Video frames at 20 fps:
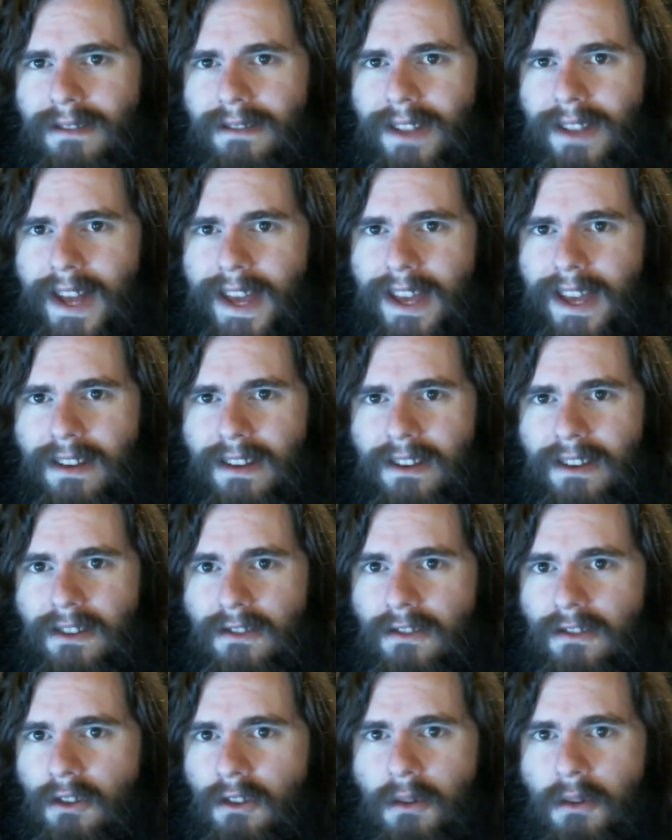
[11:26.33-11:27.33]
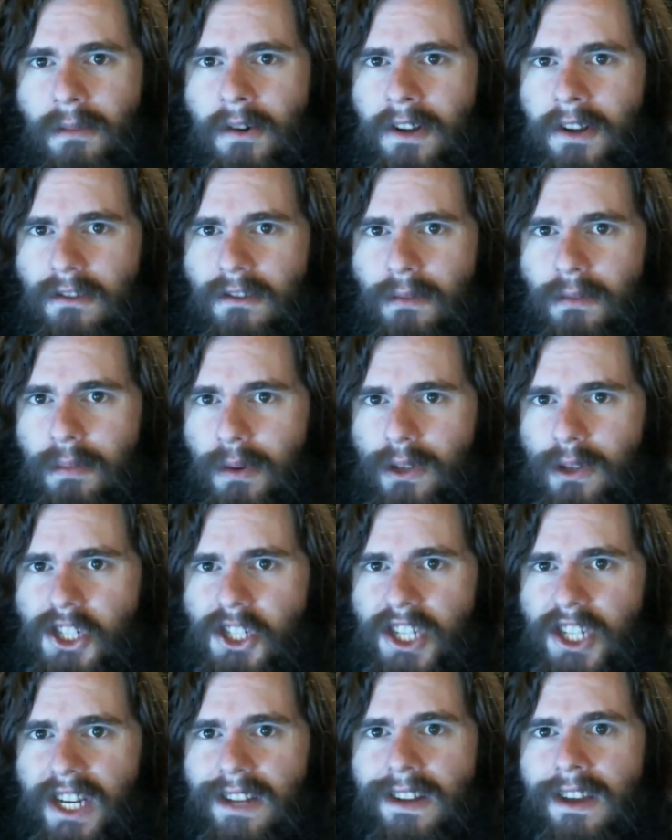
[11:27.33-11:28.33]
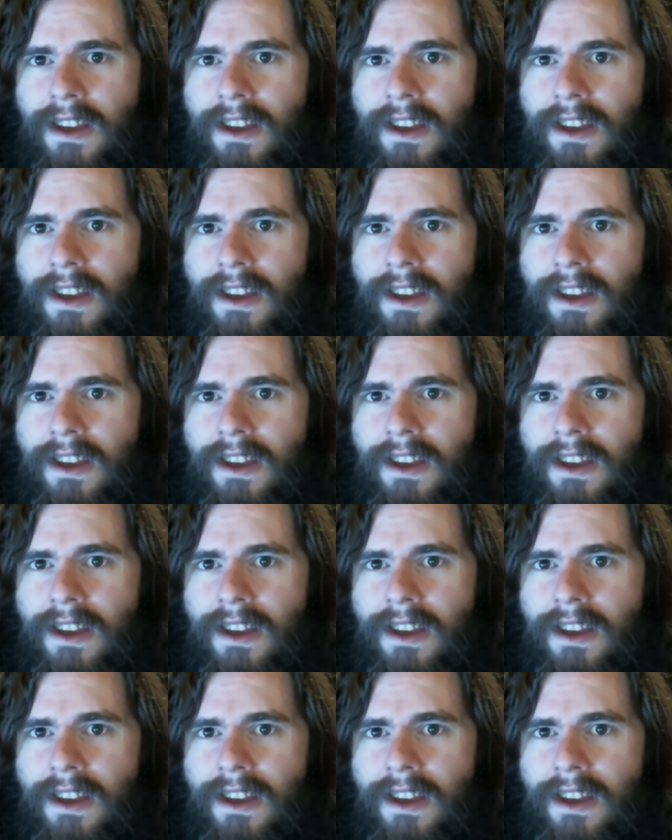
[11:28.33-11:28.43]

like consumerist bullshit